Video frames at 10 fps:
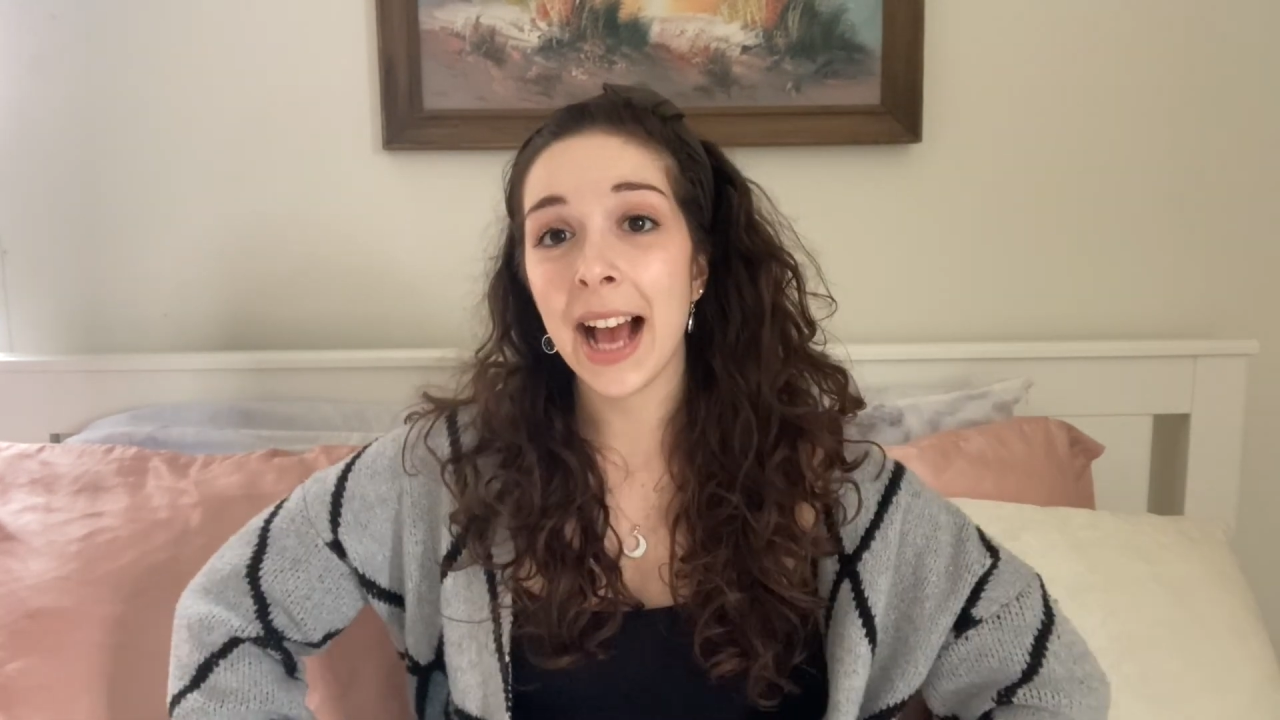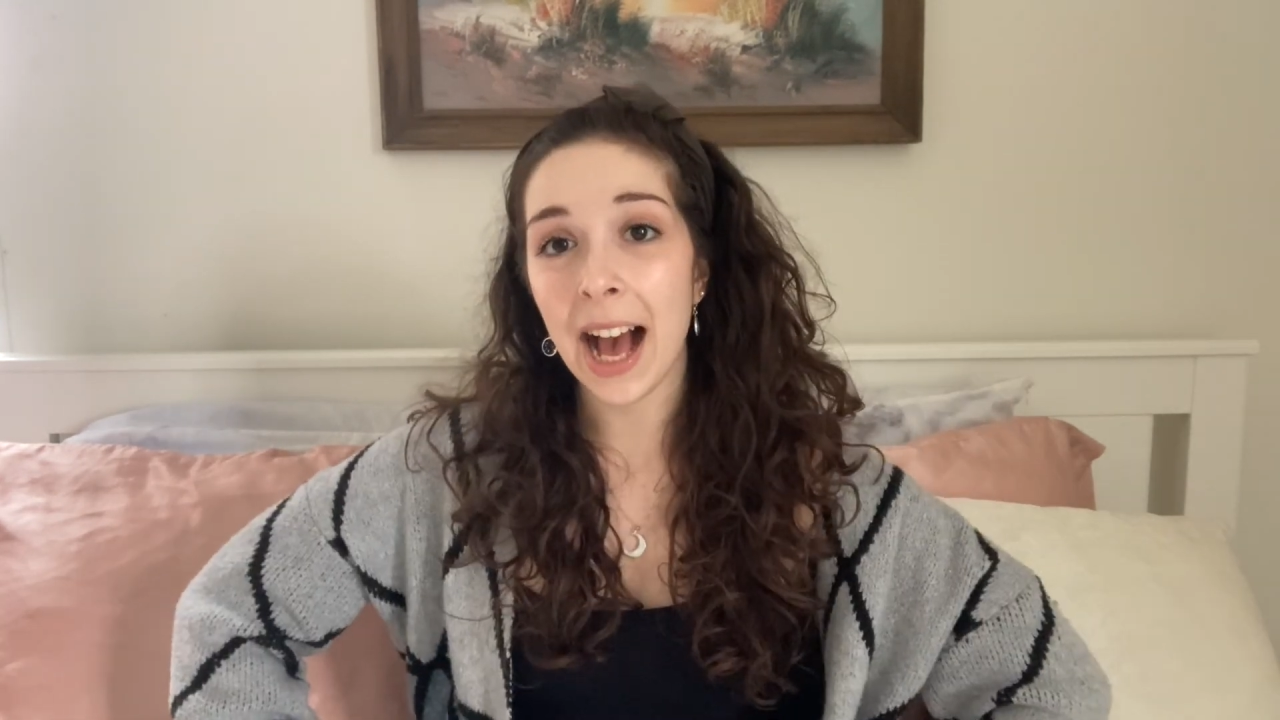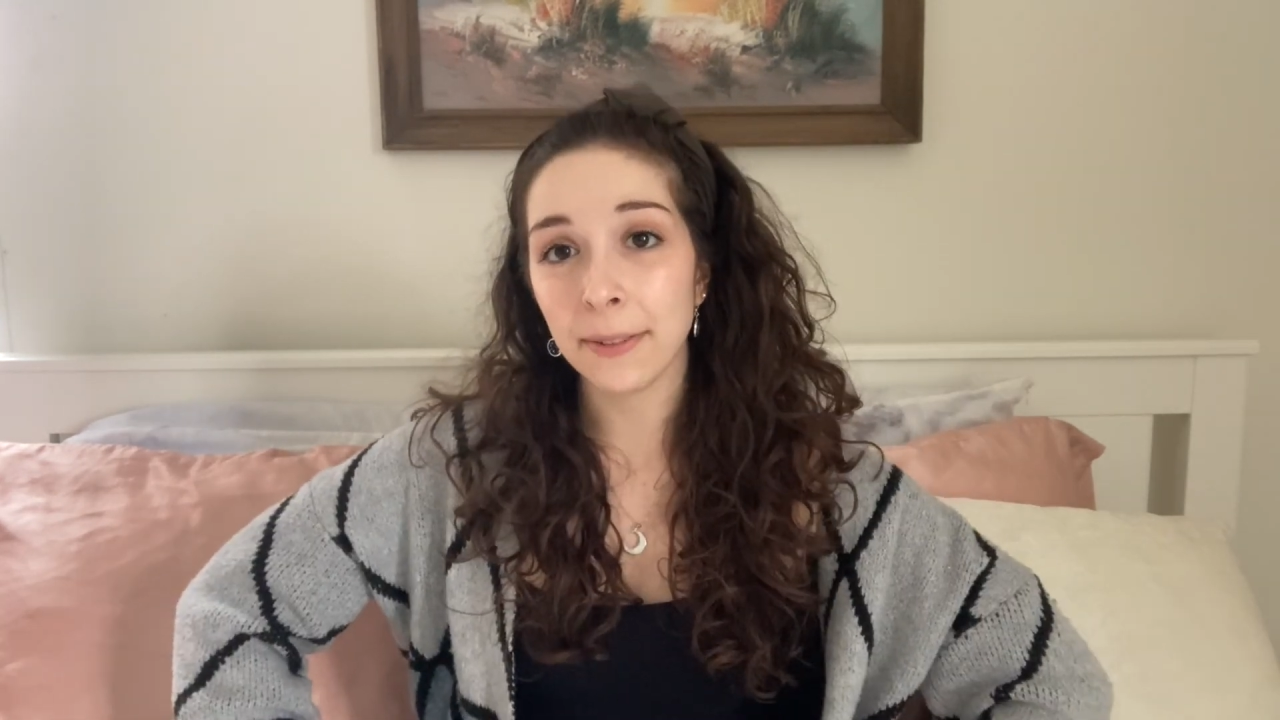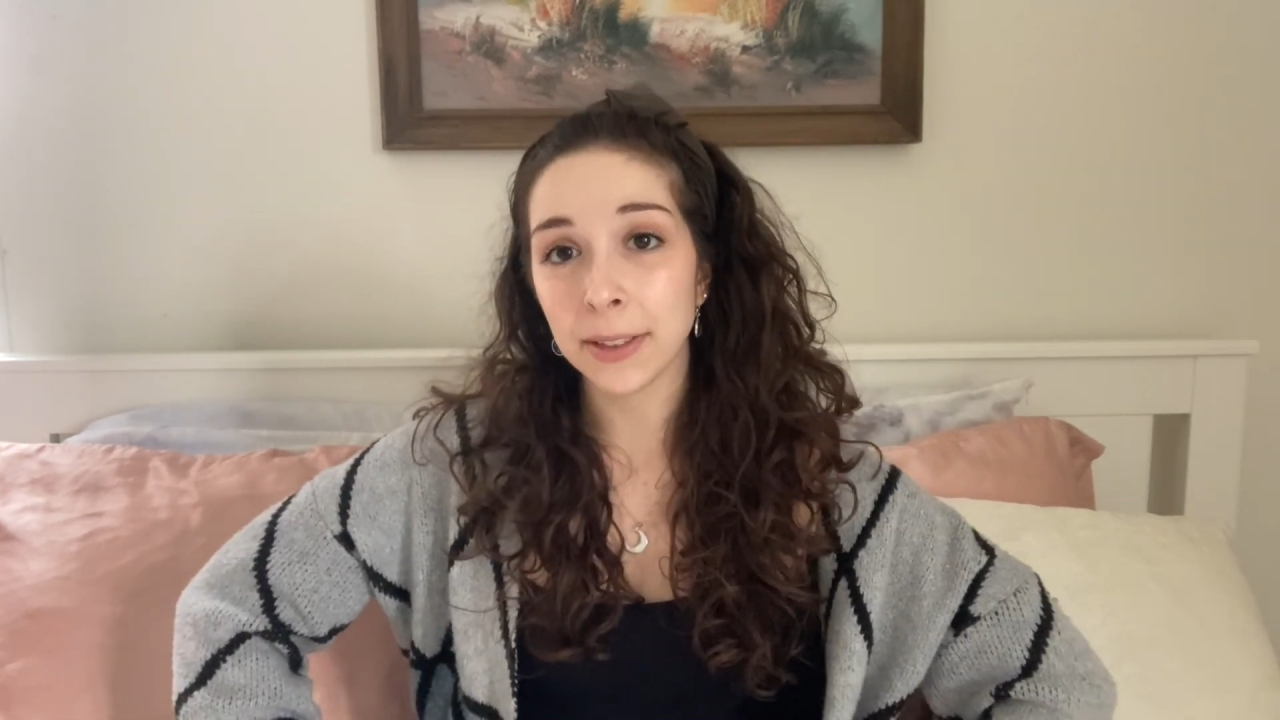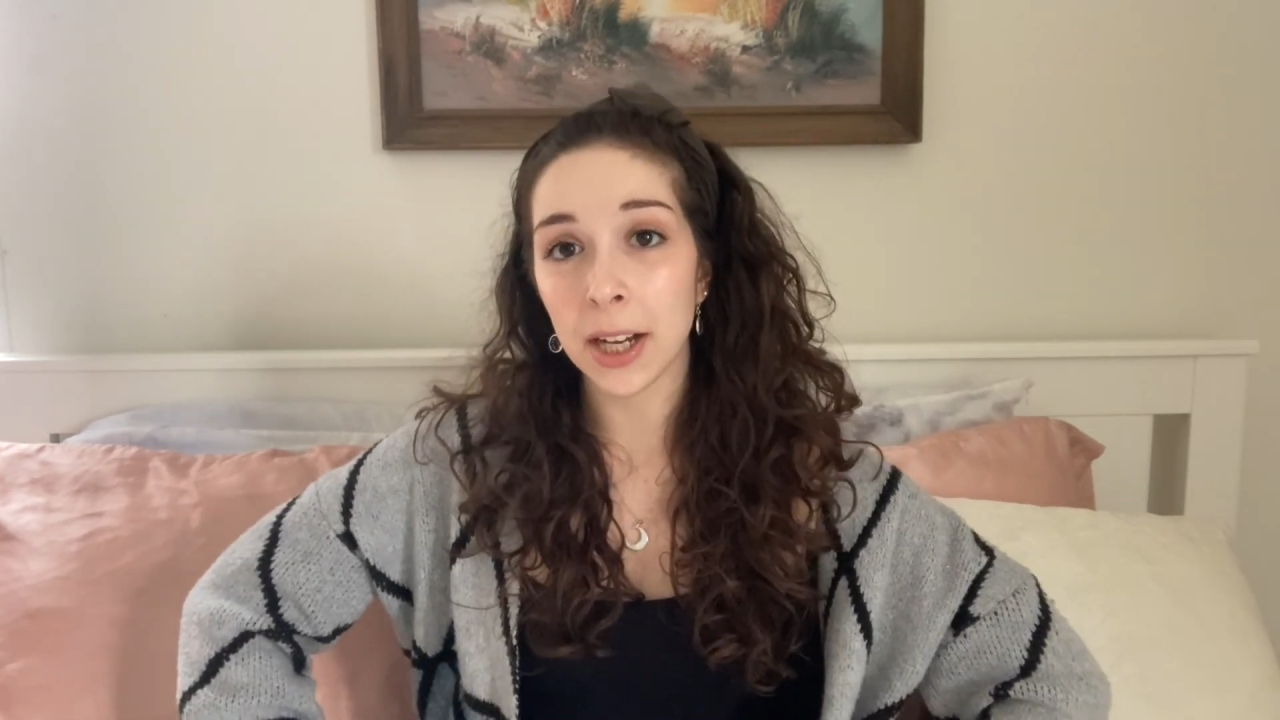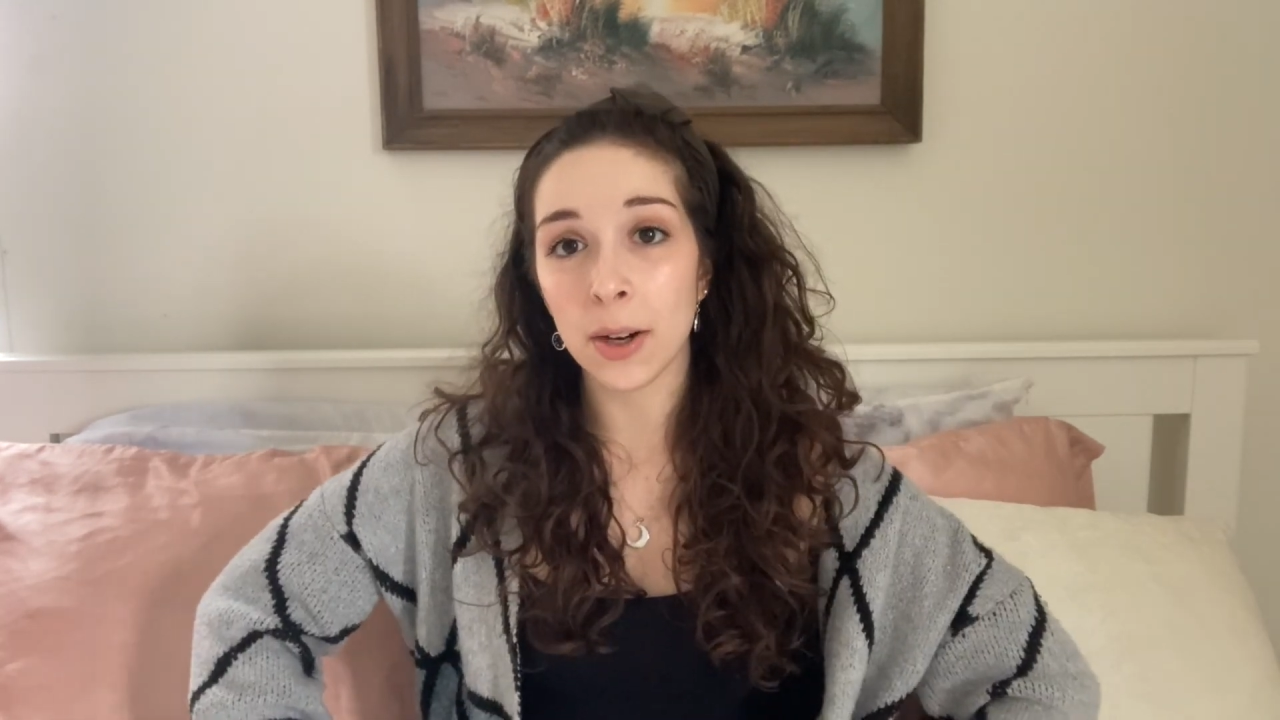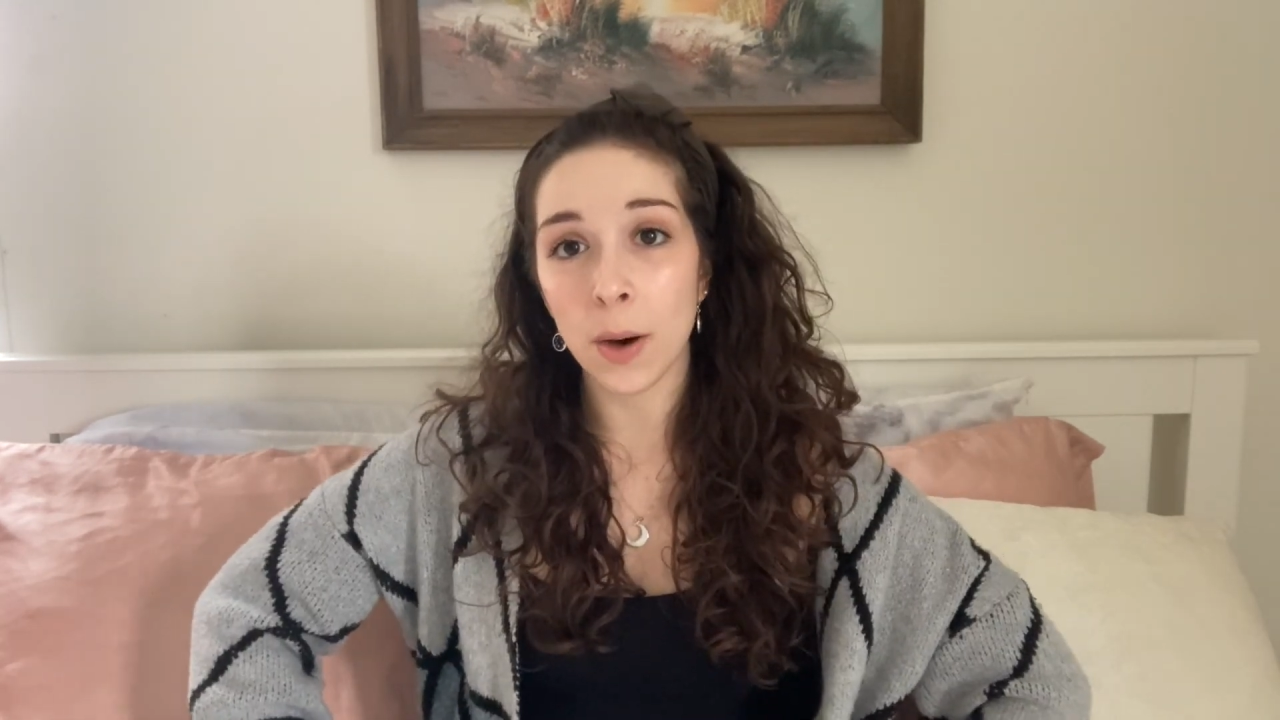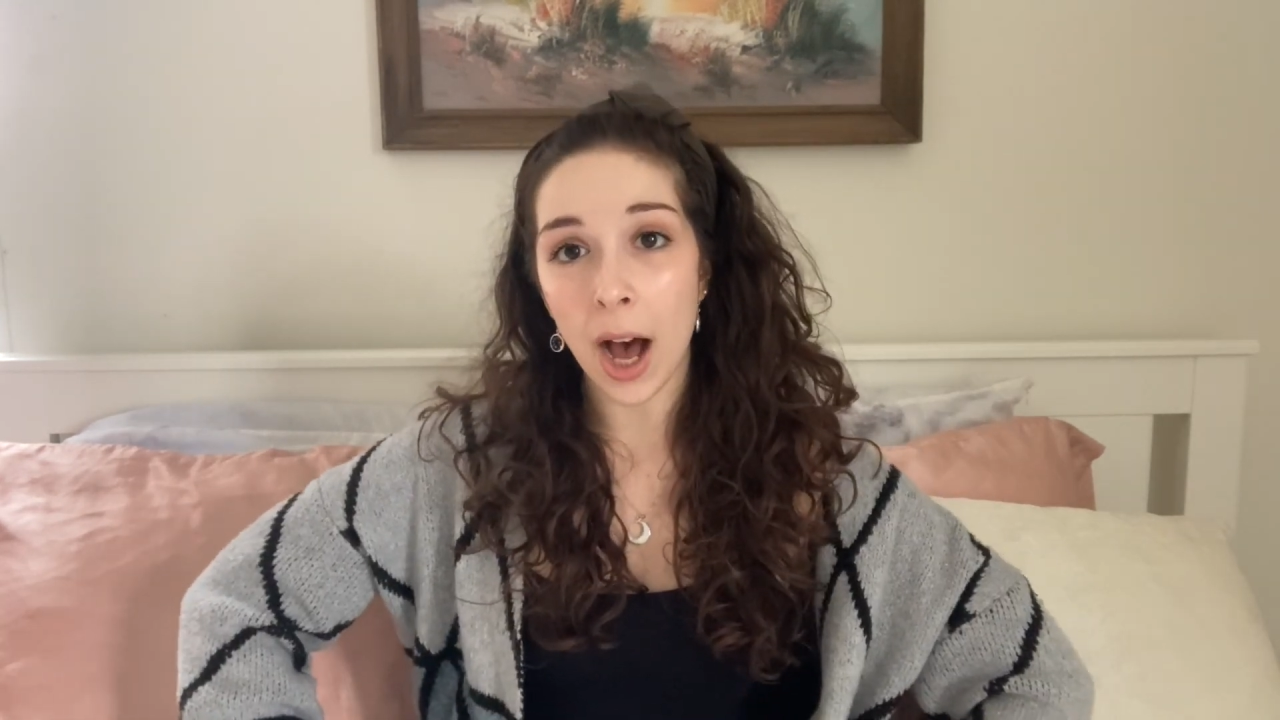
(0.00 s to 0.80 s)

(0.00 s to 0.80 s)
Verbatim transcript: half ago,